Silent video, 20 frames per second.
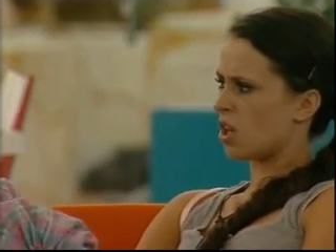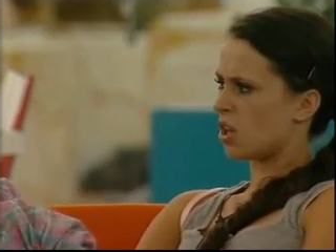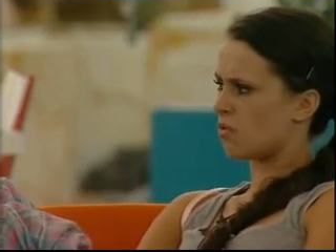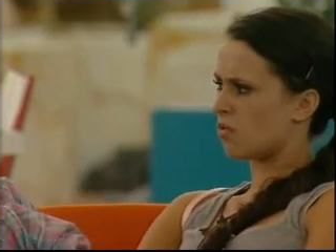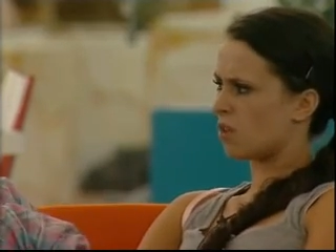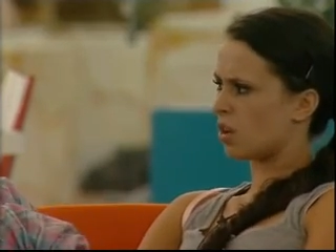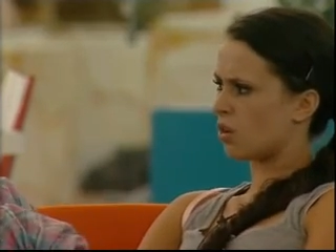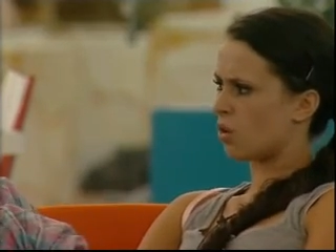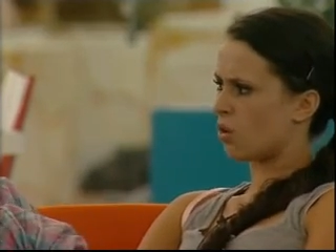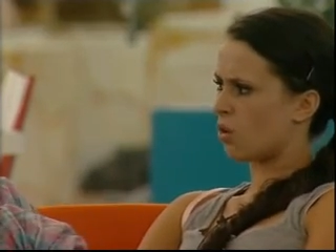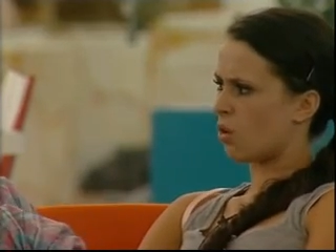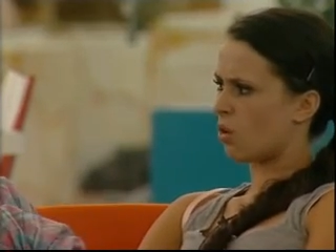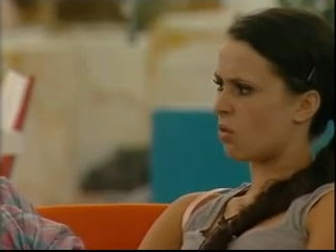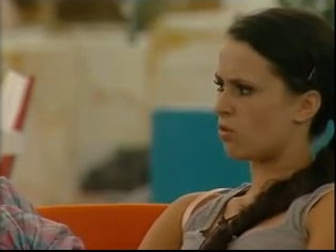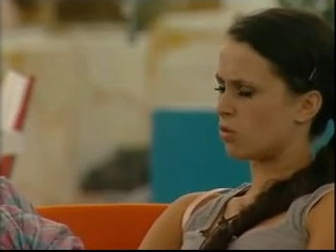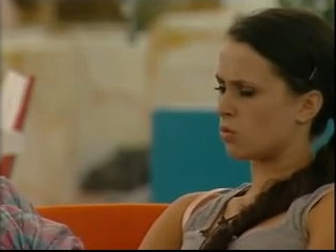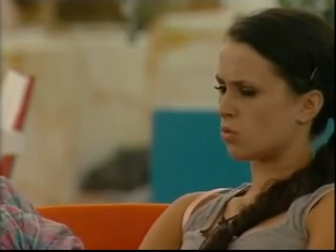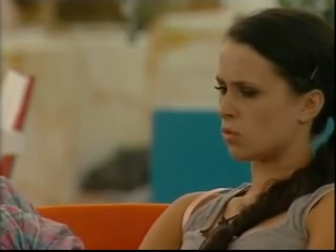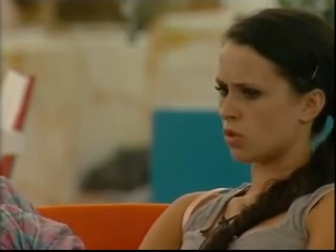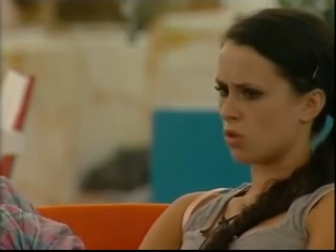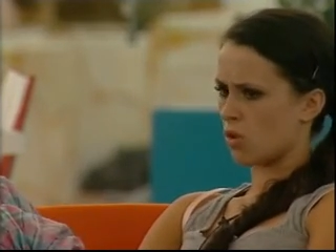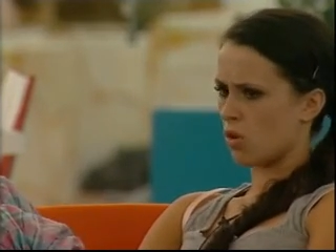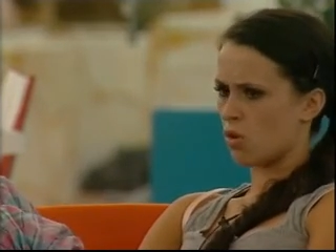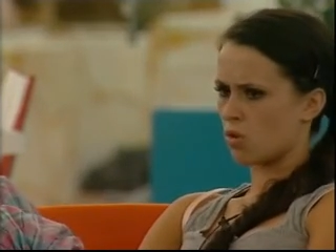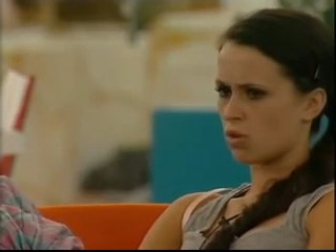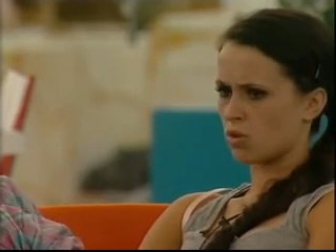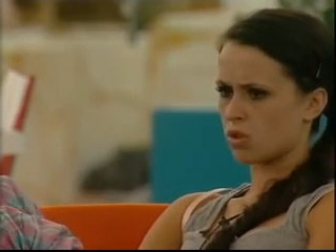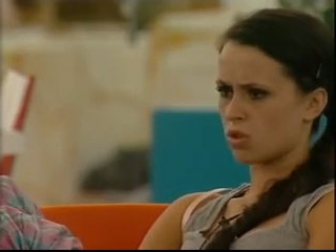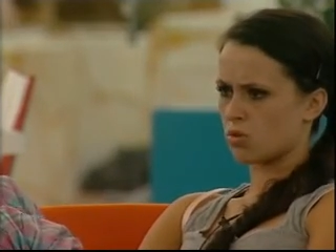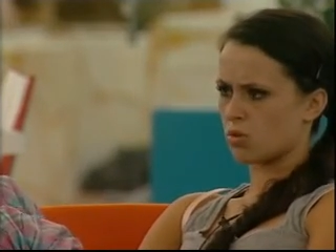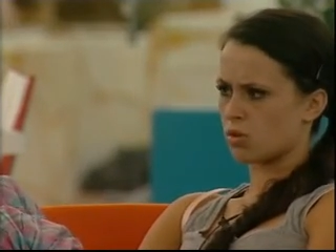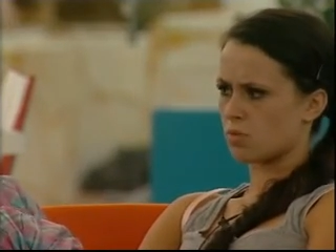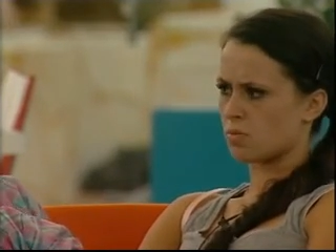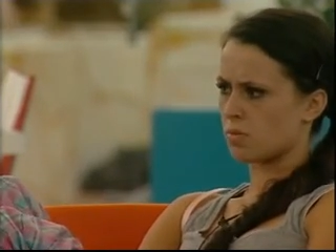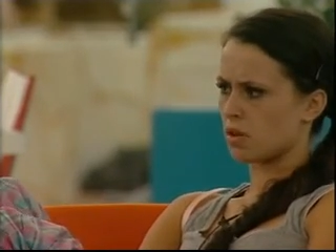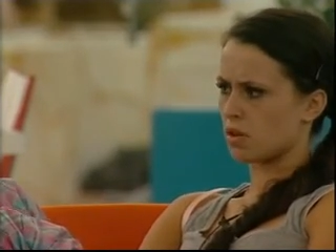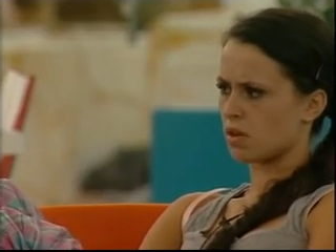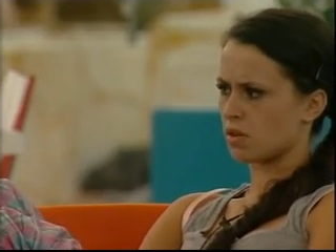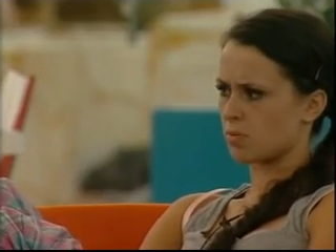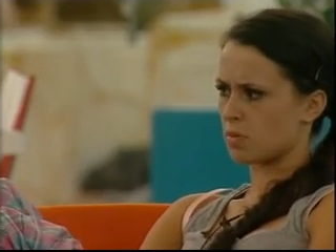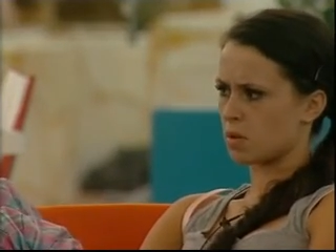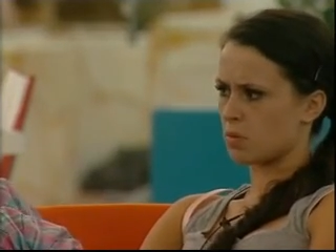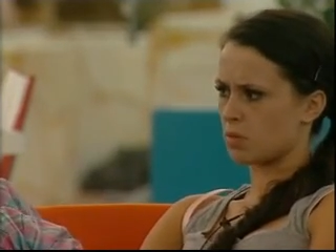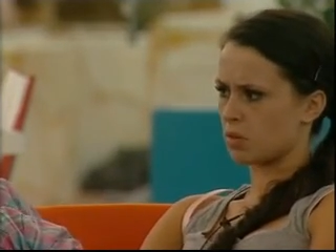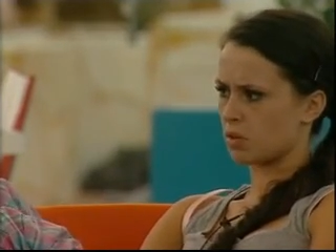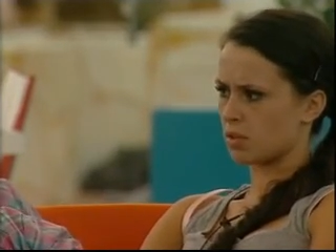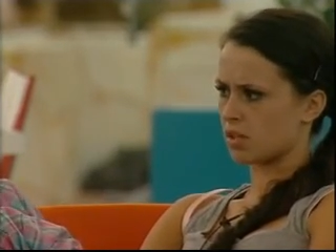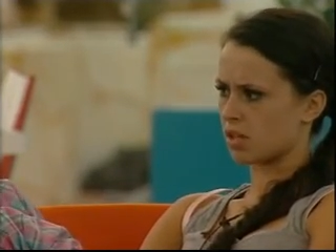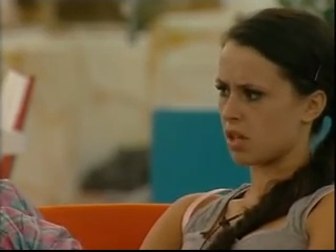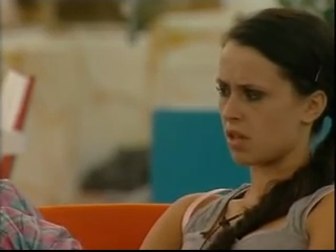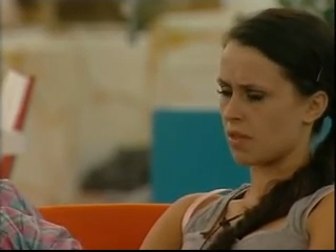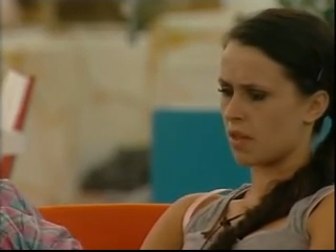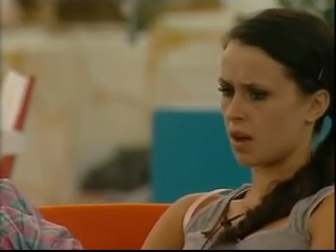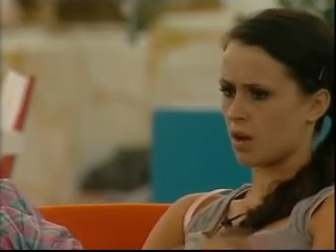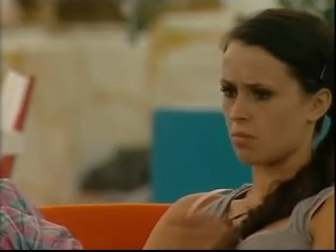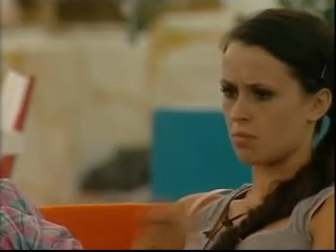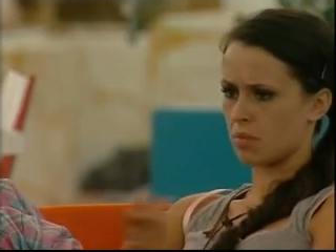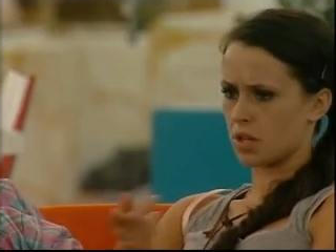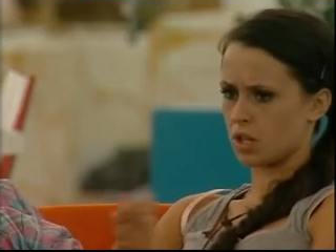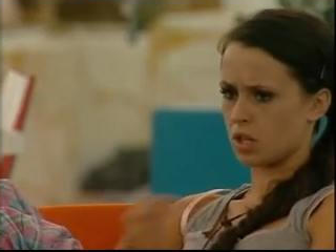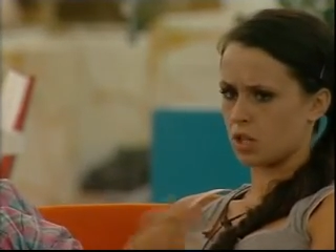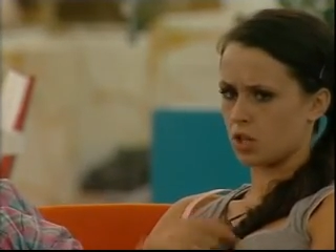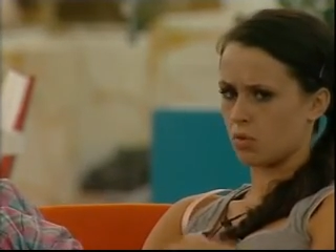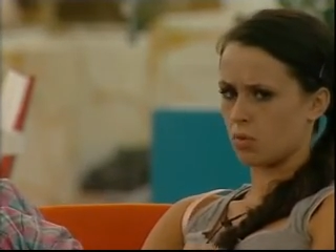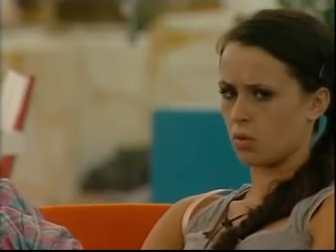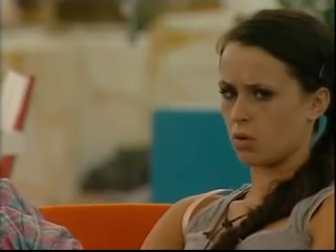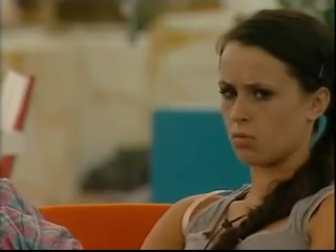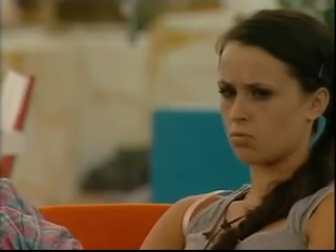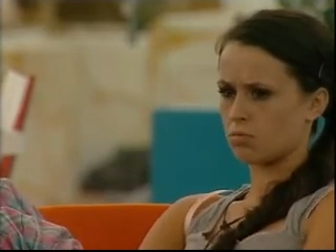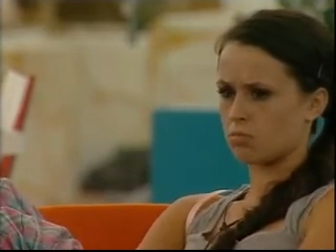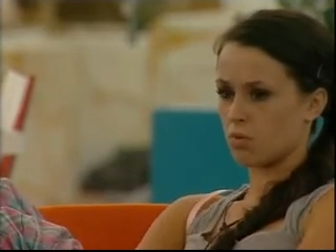felt uncomfortable talking to us because people had said that me and you were